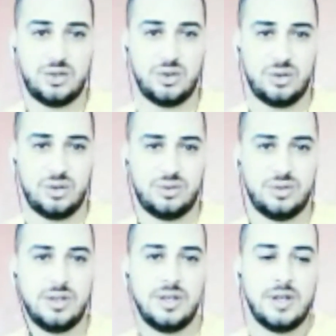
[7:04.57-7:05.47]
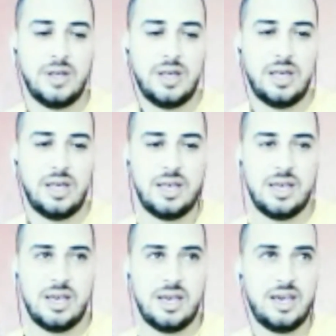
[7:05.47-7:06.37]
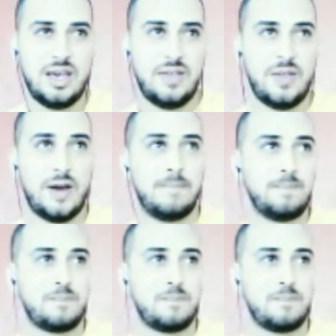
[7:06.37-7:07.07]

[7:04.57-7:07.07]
to you. And then,